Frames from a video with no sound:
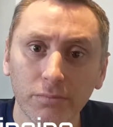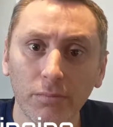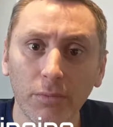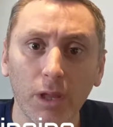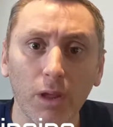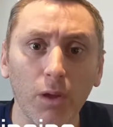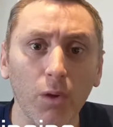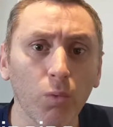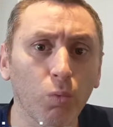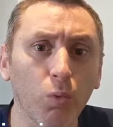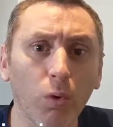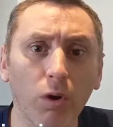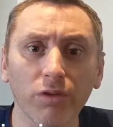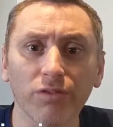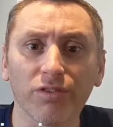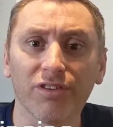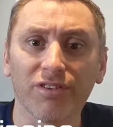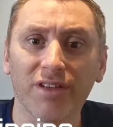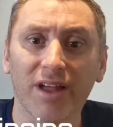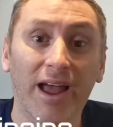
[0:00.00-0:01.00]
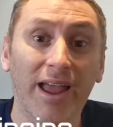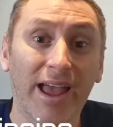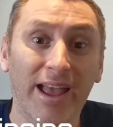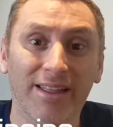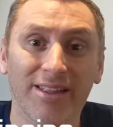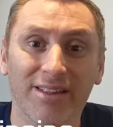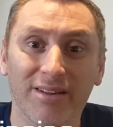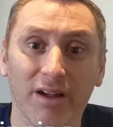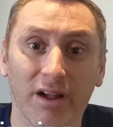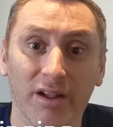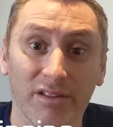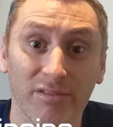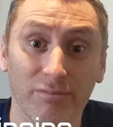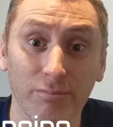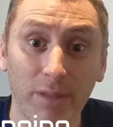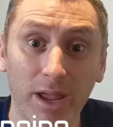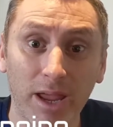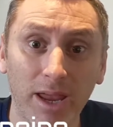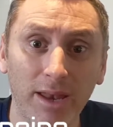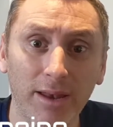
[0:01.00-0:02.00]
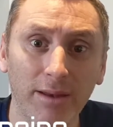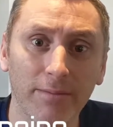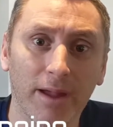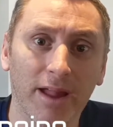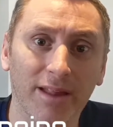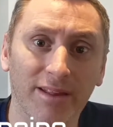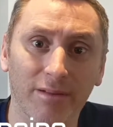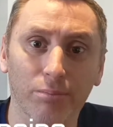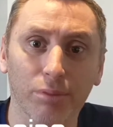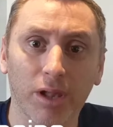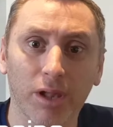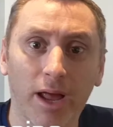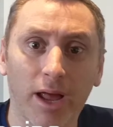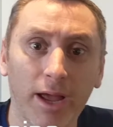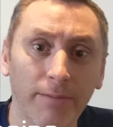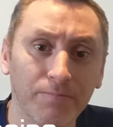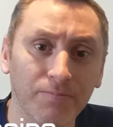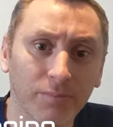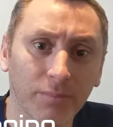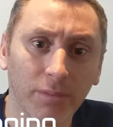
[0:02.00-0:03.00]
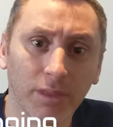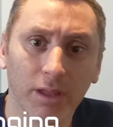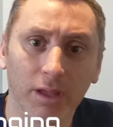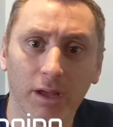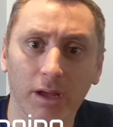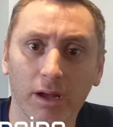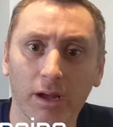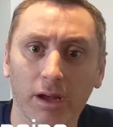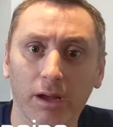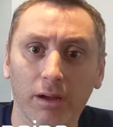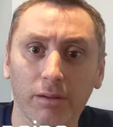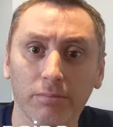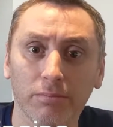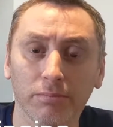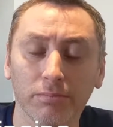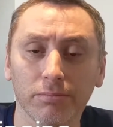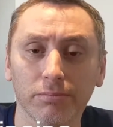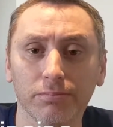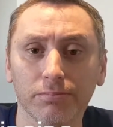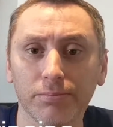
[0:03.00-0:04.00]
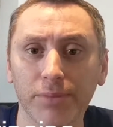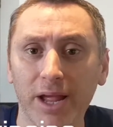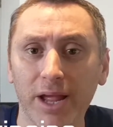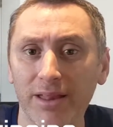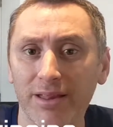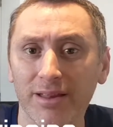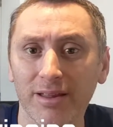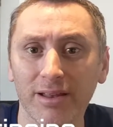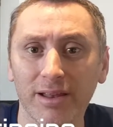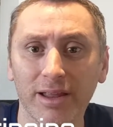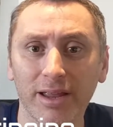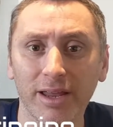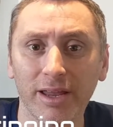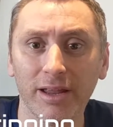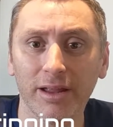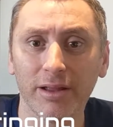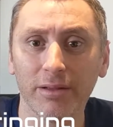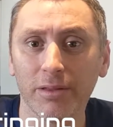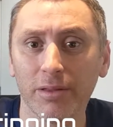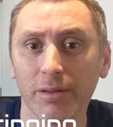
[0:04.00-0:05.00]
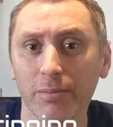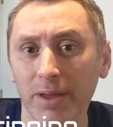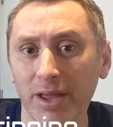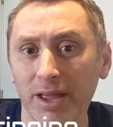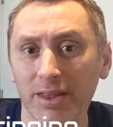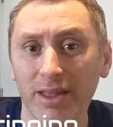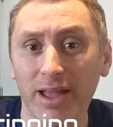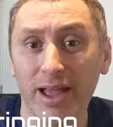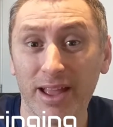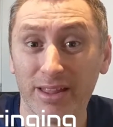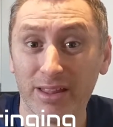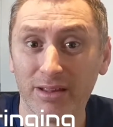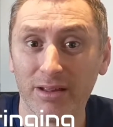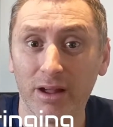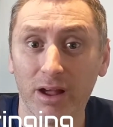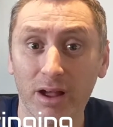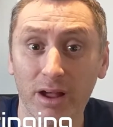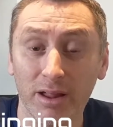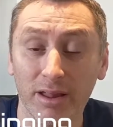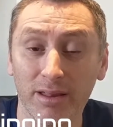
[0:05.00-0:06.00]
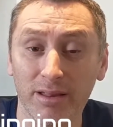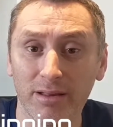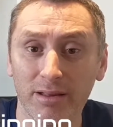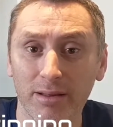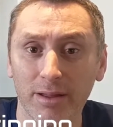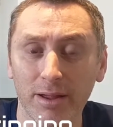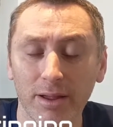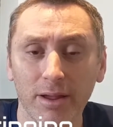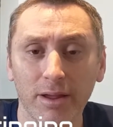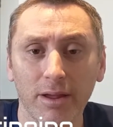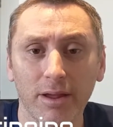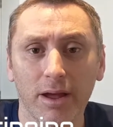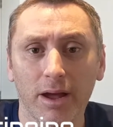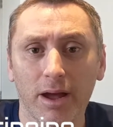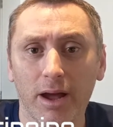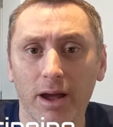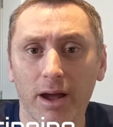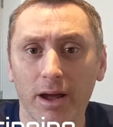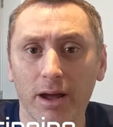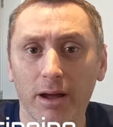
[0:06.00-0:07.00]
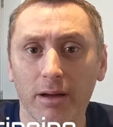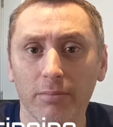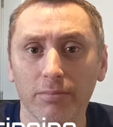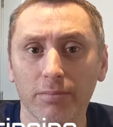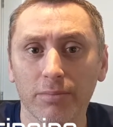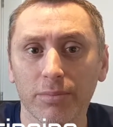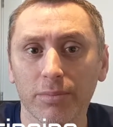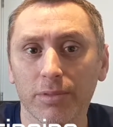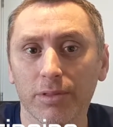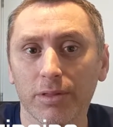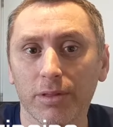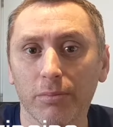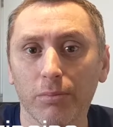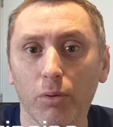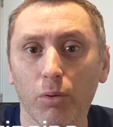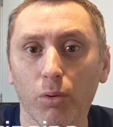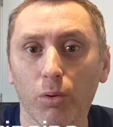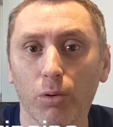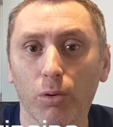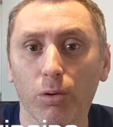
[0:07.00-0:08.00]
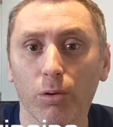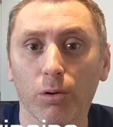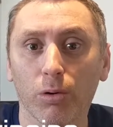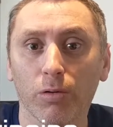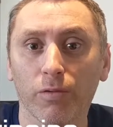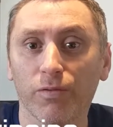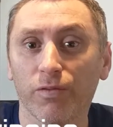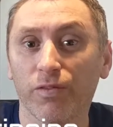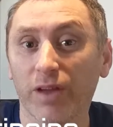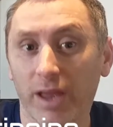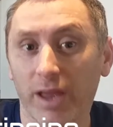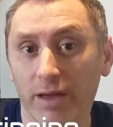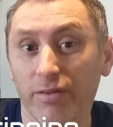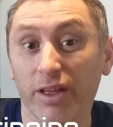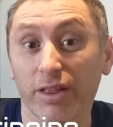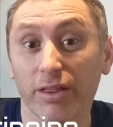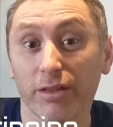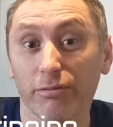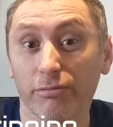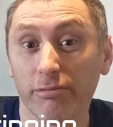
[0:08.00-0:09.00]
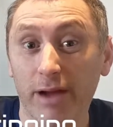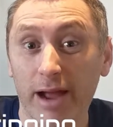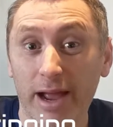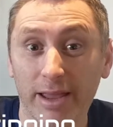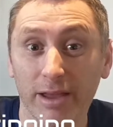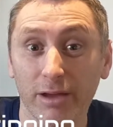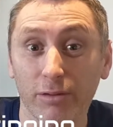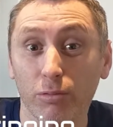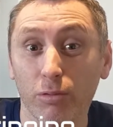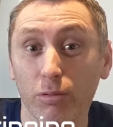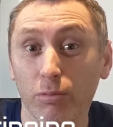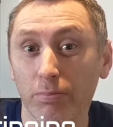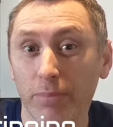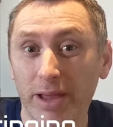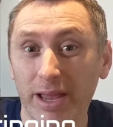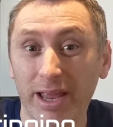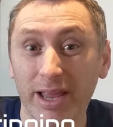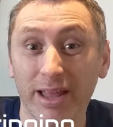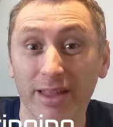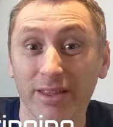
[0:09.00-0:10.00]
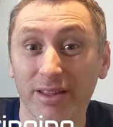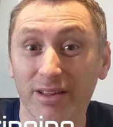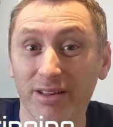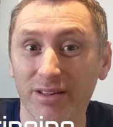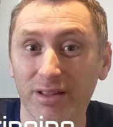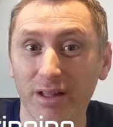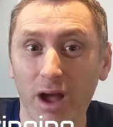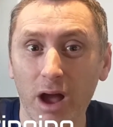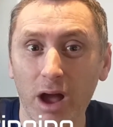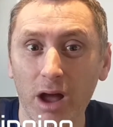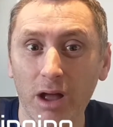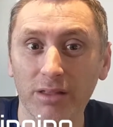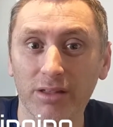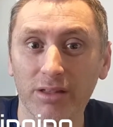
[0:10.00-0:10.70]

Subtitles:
what does that head size mean as a player? Basically, the bigger the head size, the more forgiving the racket will be at the start.